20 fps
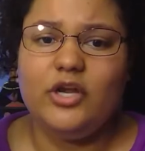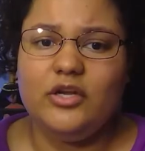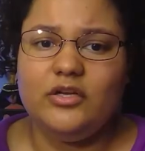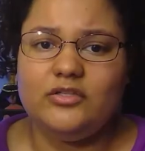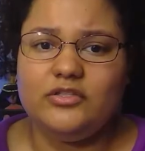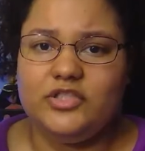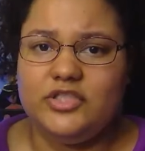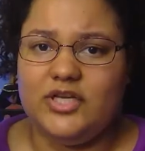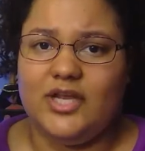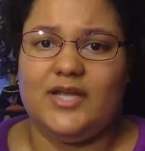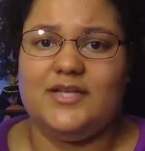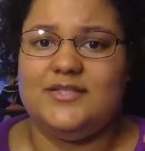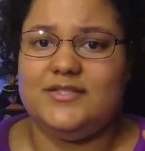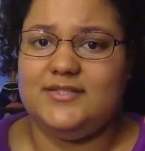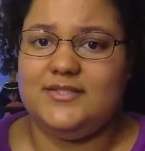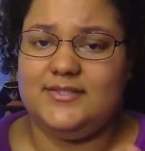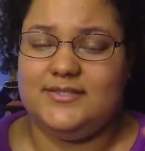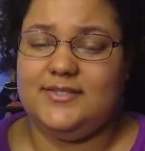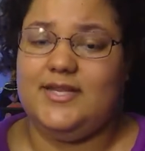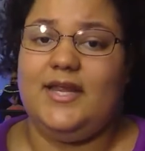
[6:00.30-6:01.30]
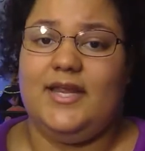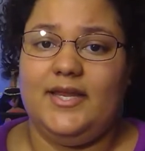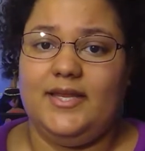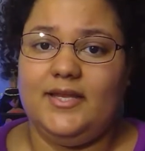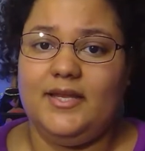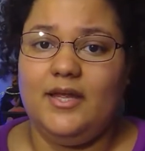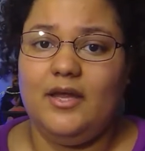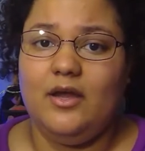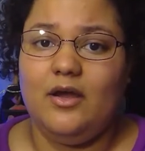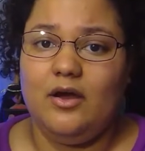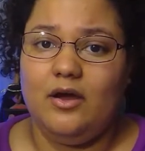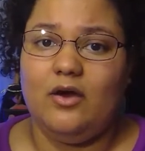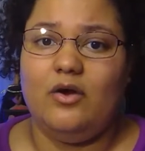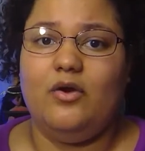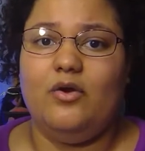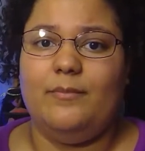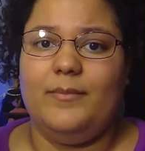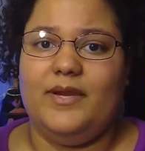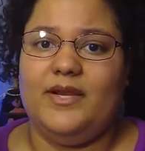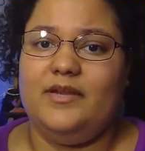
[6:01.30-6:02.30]
she has to stay
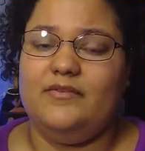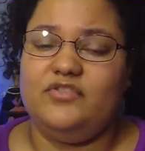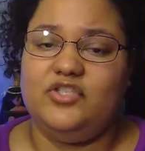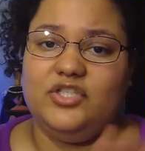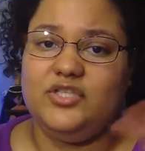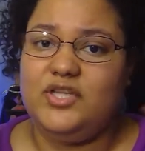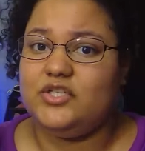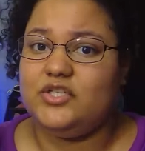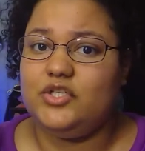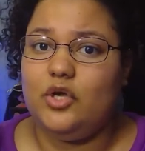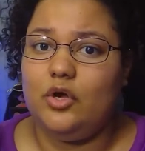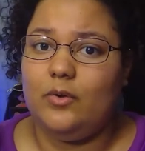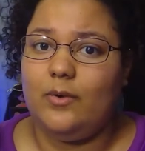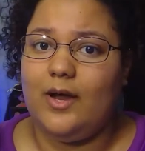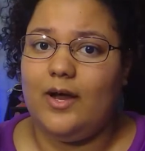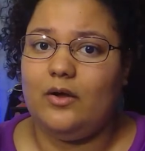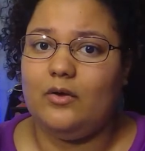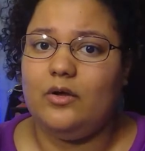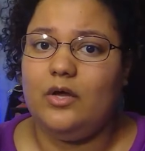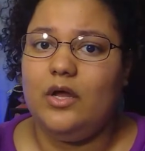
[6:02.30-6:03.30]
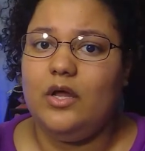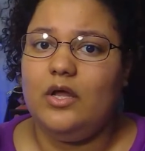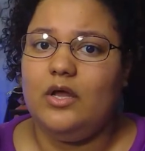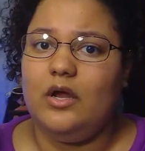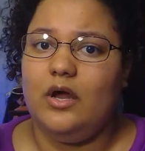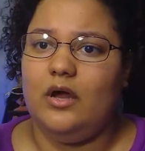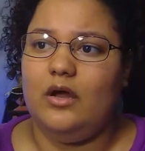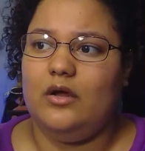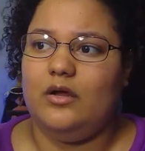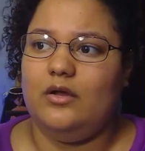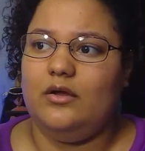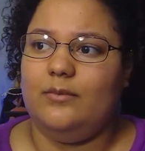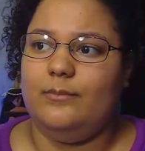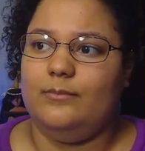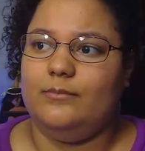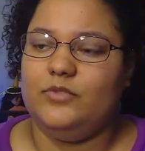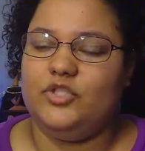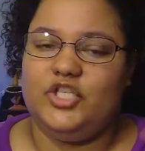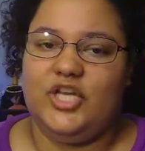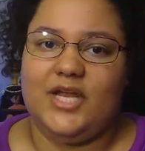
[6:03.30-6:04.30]
home, and if she go out,
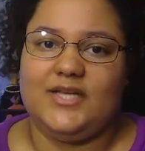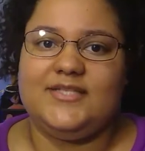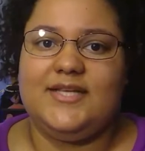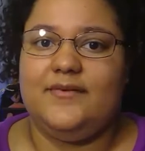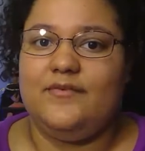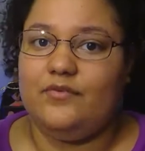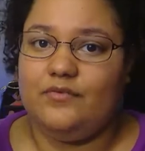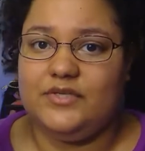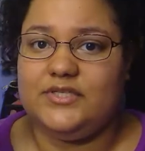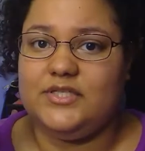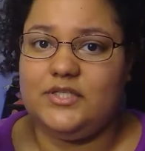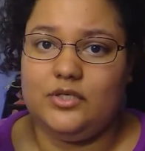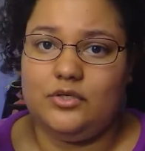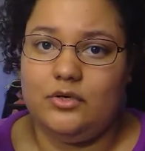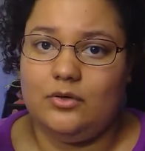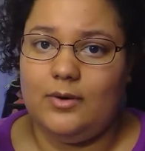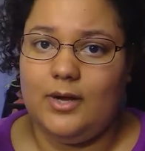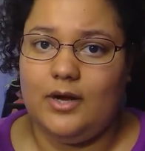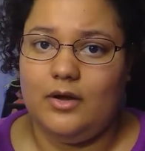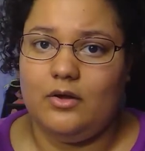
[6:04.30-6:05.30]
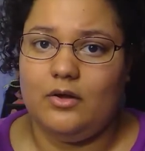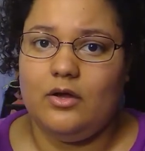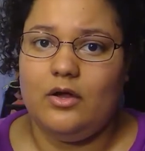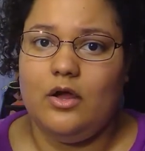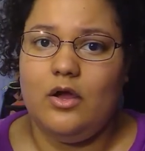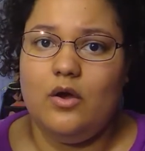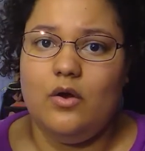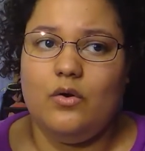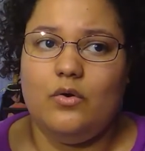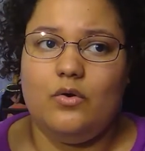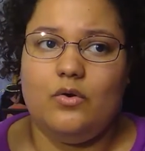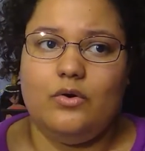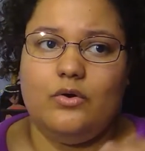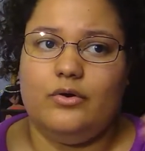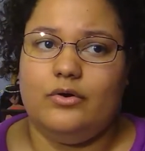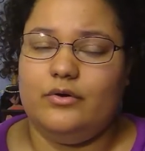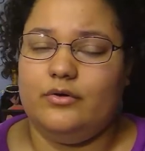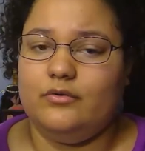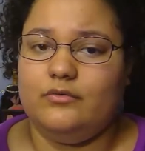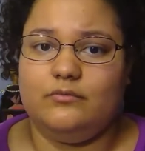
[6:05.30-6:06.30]
she has to have a reason to go out,
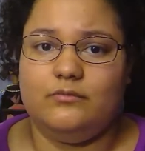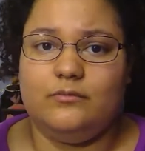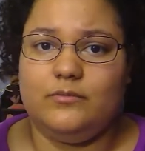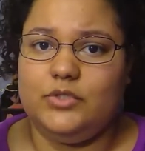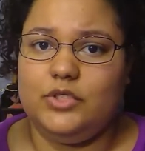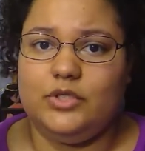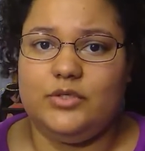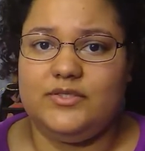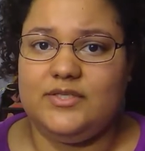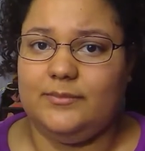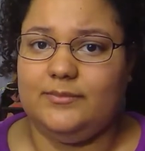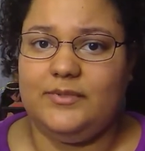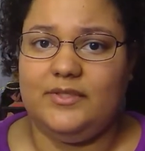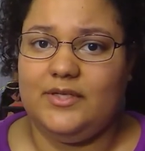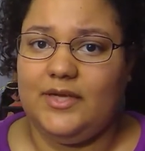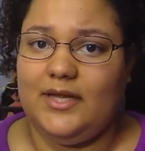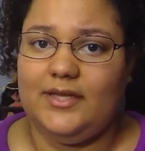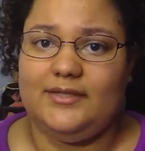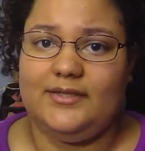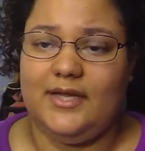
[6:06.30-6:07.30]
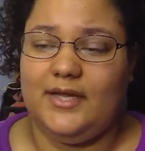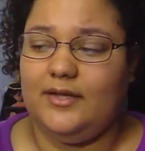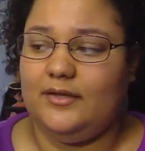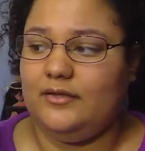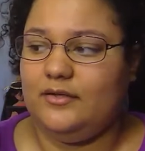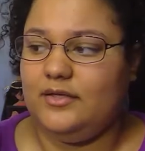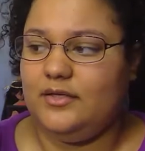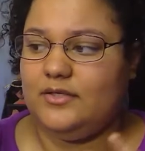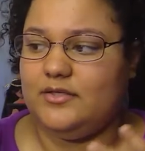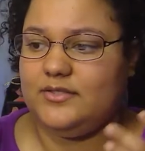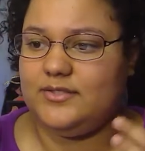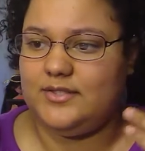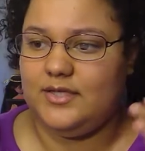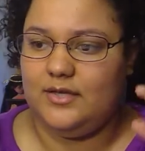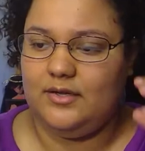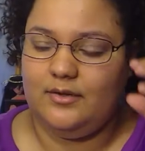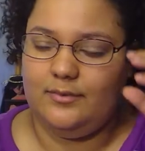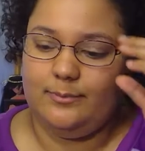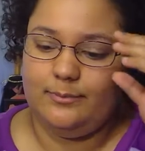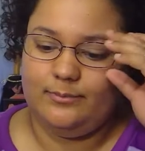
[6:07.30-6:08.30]
or you know, something like that, because
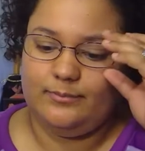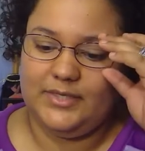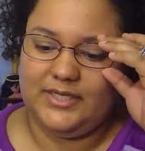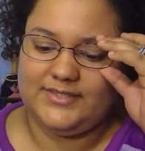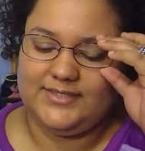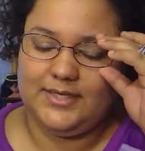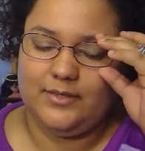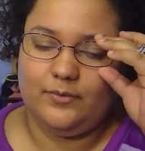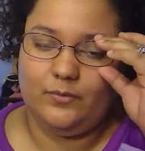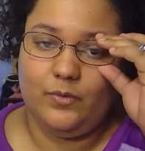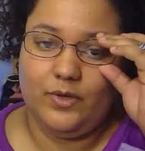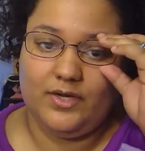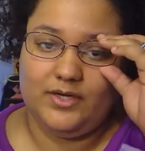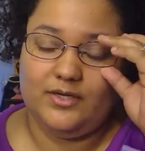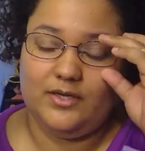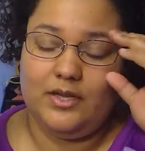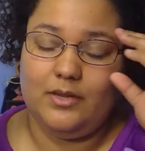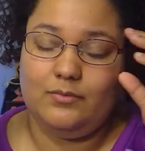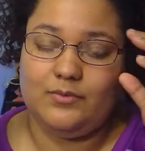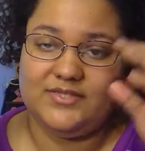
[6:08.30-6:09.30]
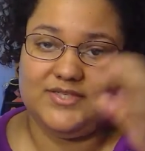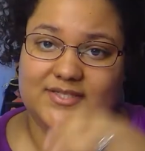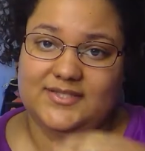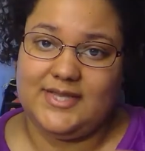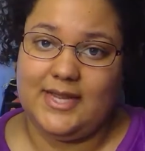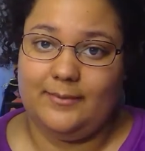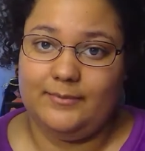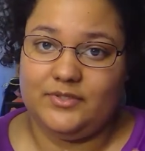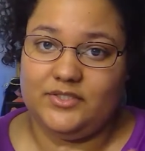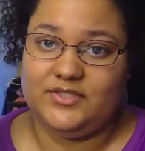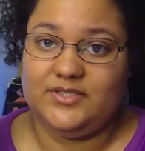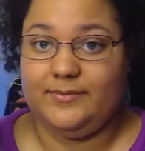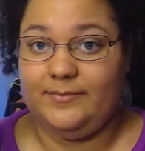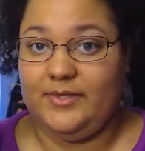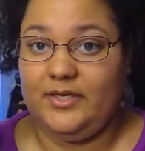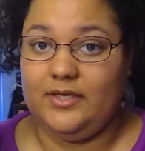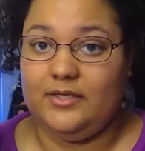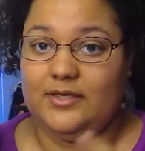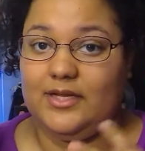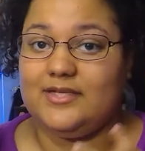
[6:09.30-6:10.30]
that's what it was established to
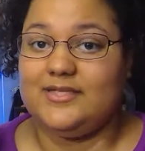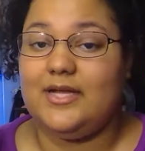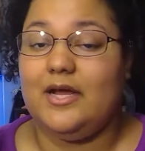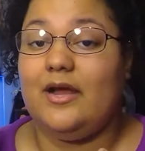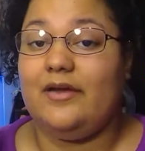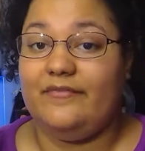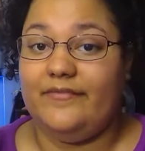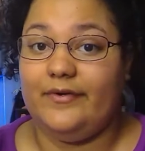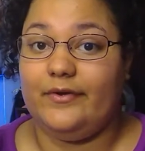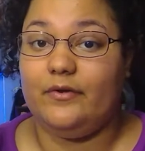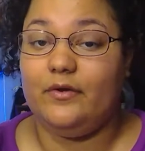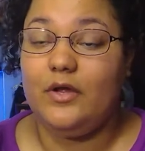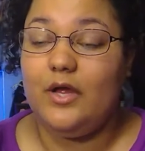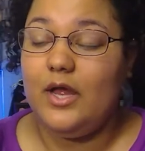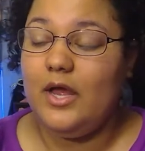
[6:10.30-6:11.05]
me. That's how I felt.